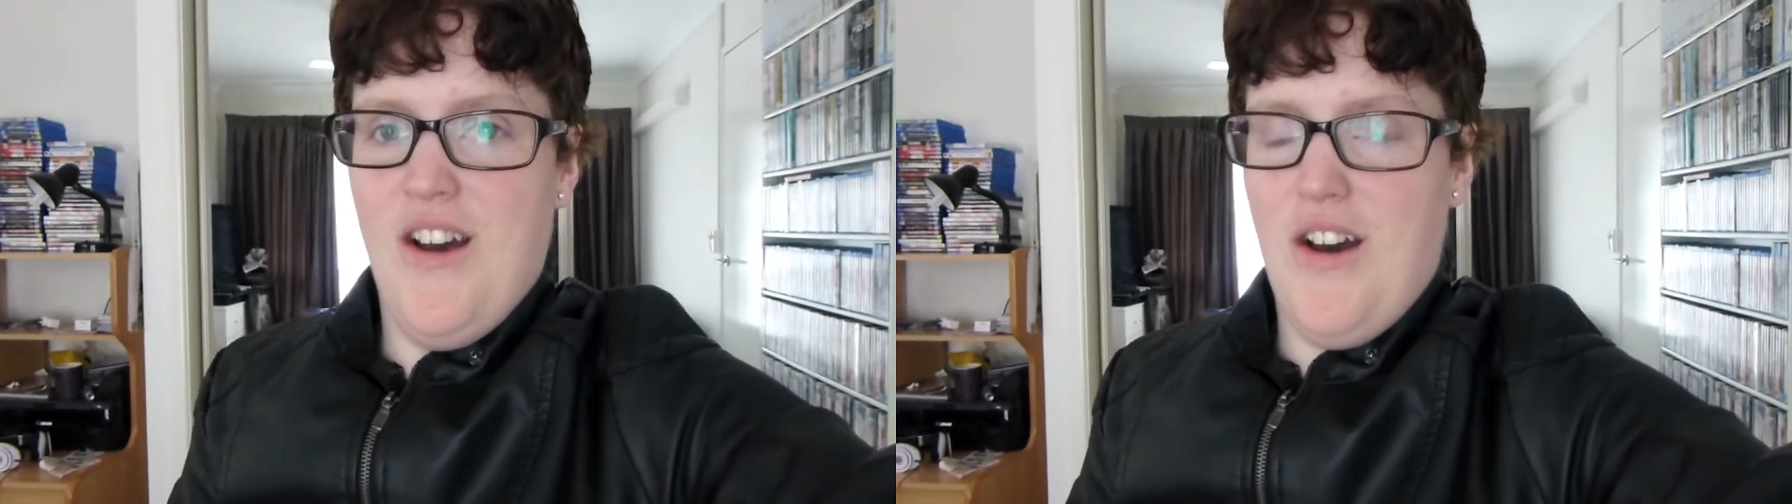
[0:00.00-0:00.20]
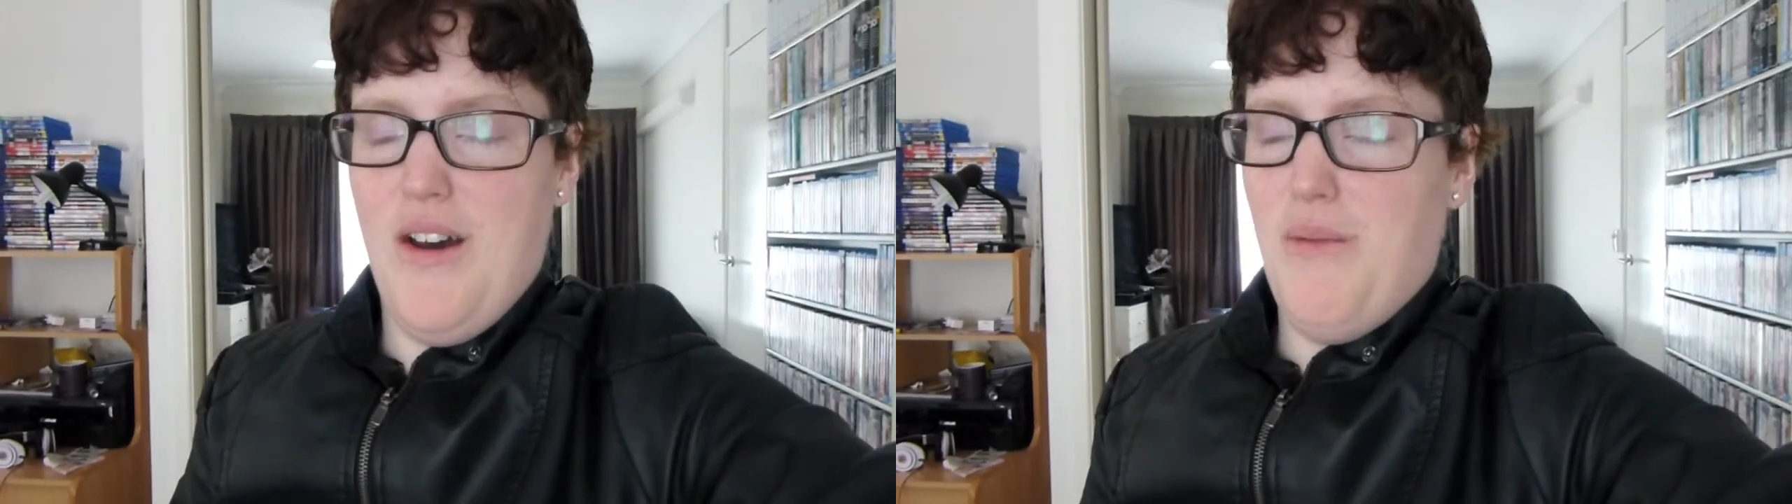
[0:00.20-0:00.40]

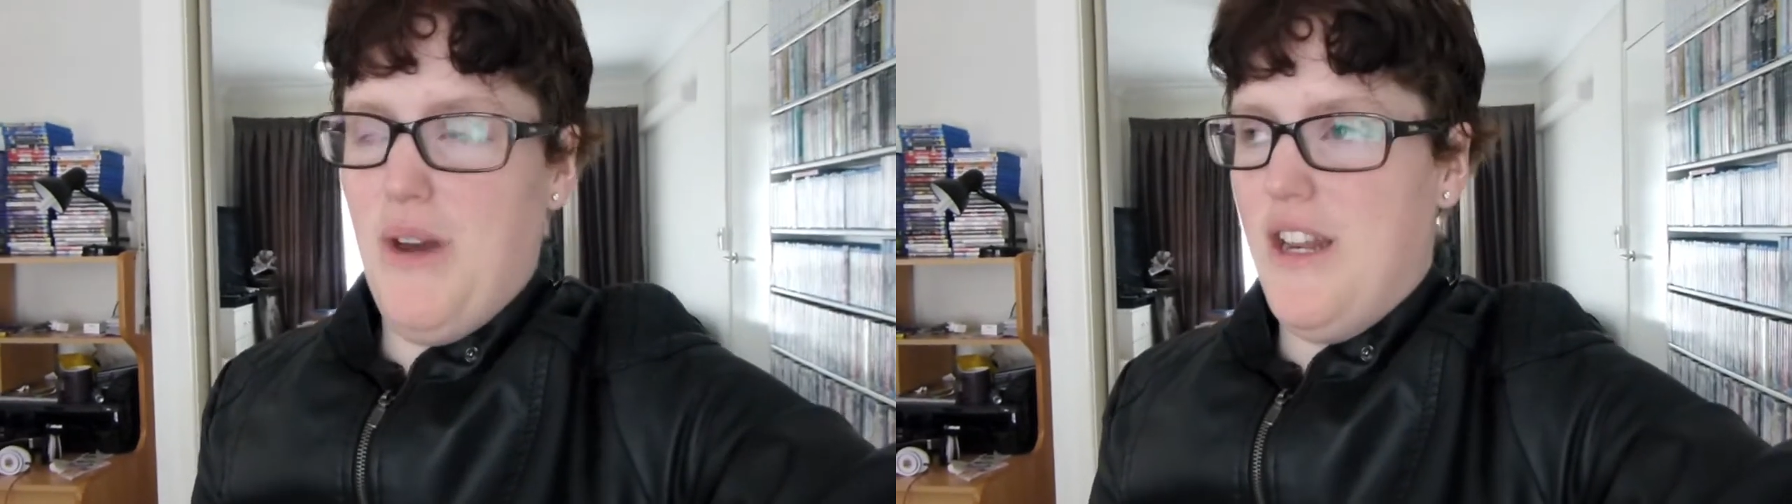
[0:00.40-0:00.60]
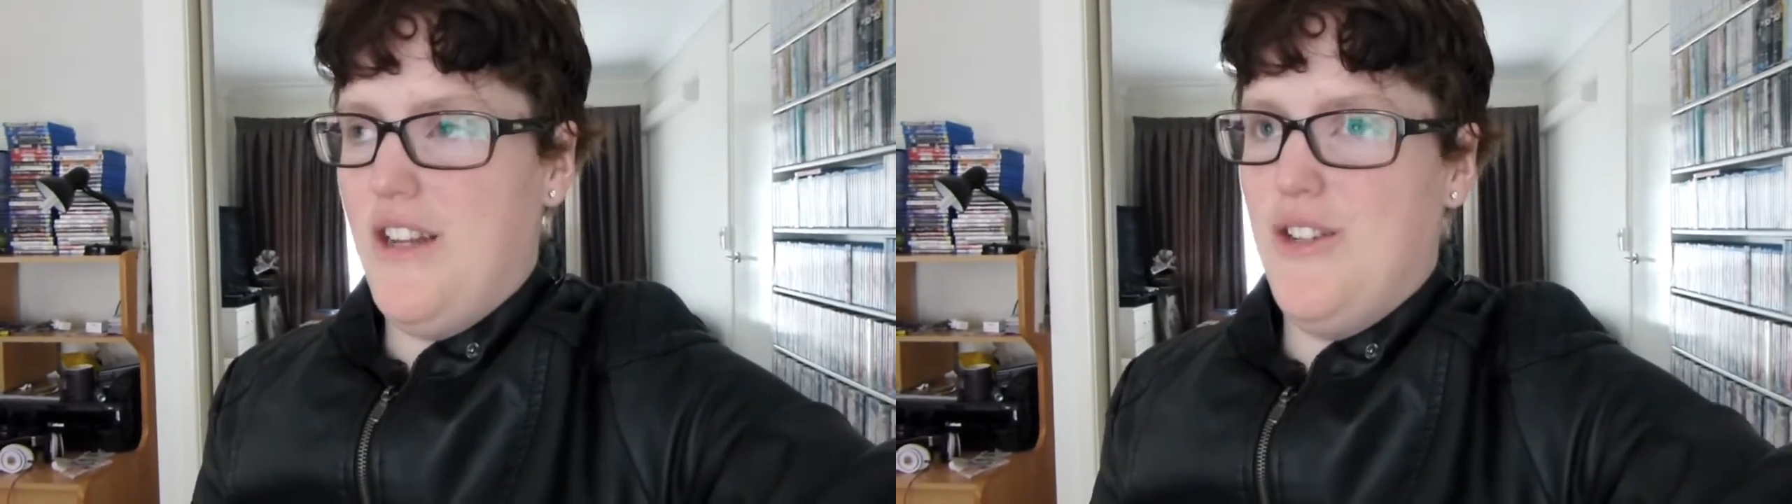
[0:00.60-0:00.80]
I
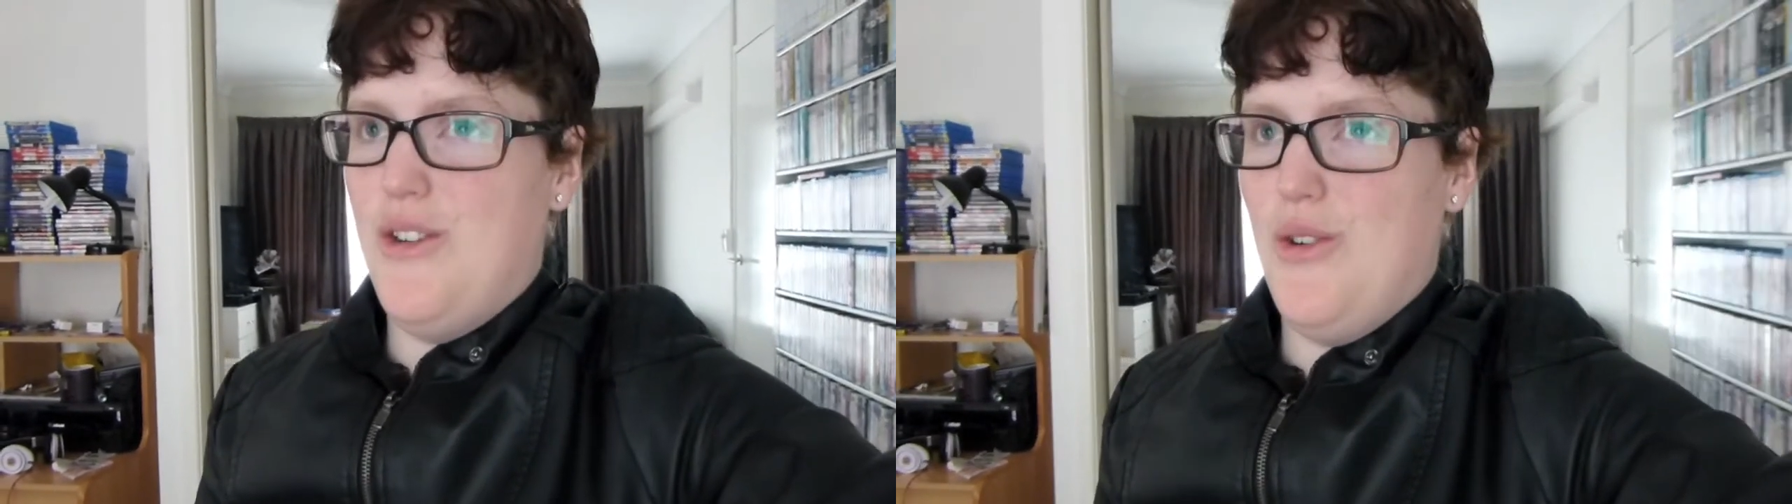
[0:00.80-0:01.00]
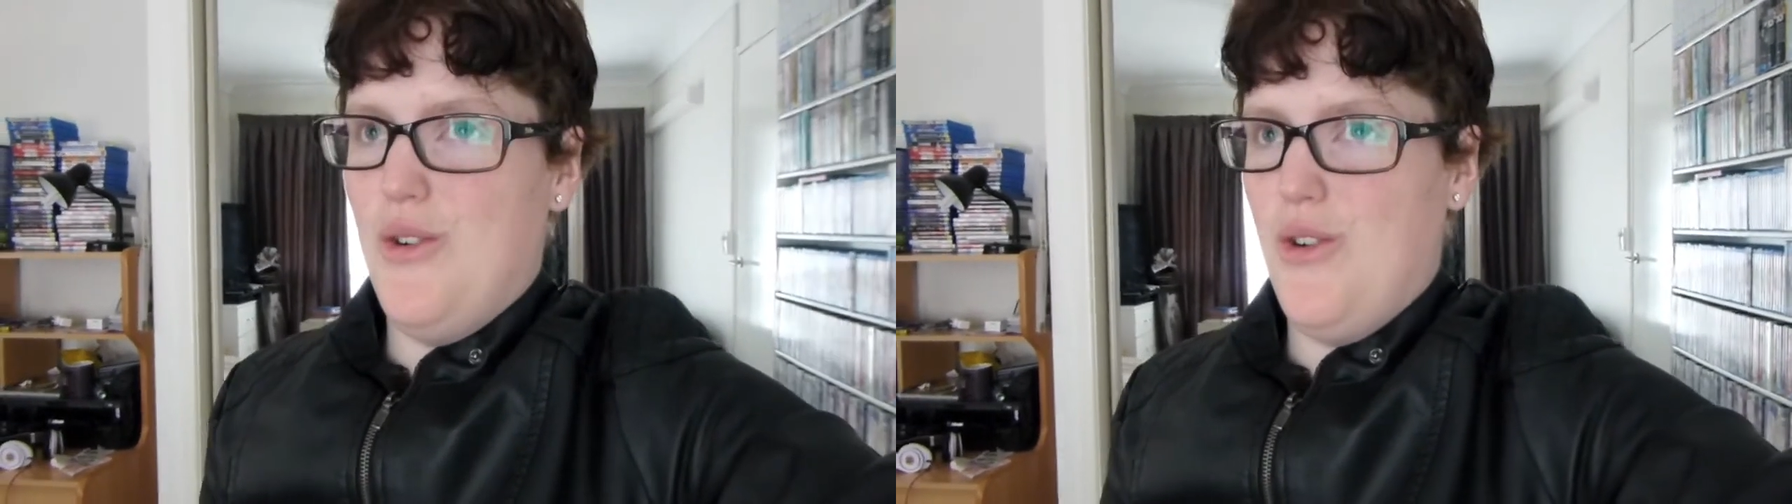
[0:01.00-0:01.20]
went
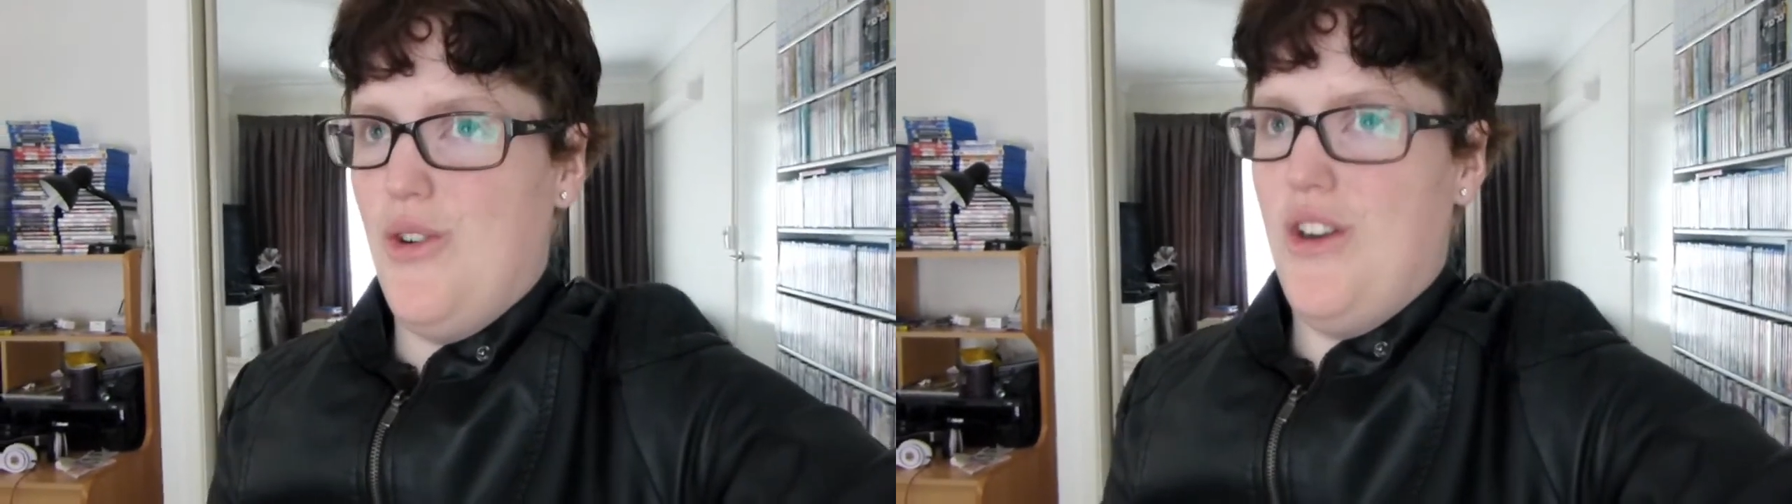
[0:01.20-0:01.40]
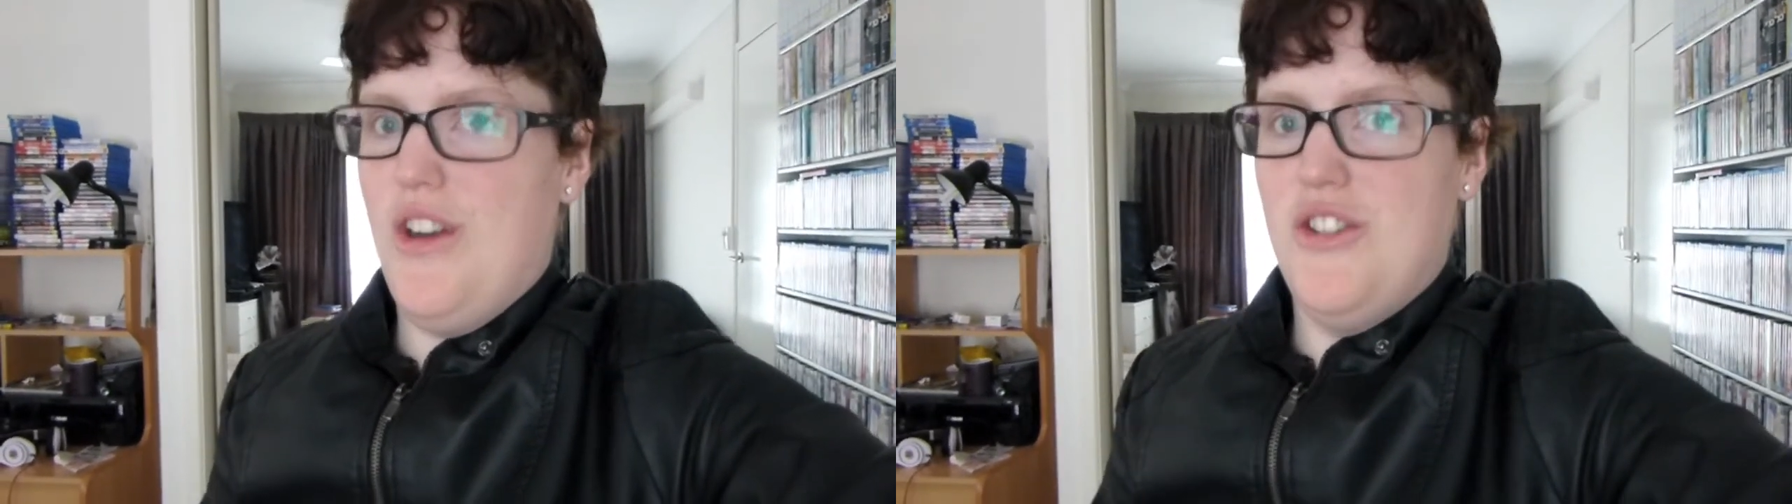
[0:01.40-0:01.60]

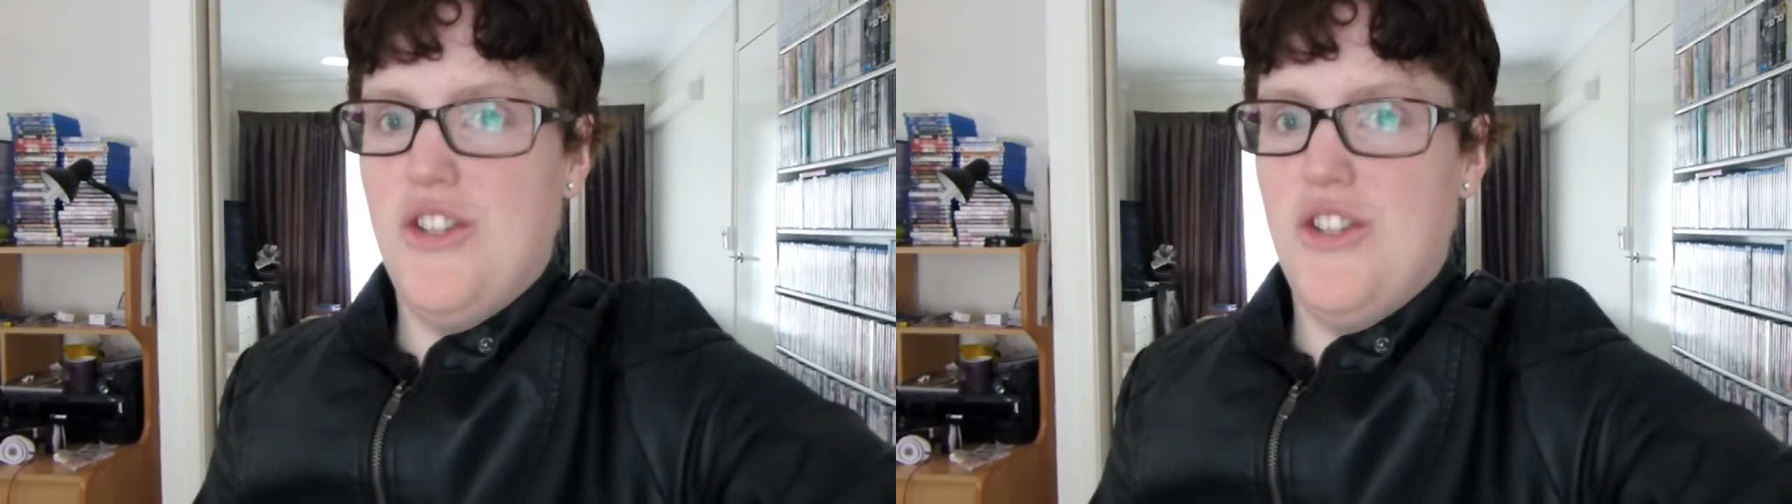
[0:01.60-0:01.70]
into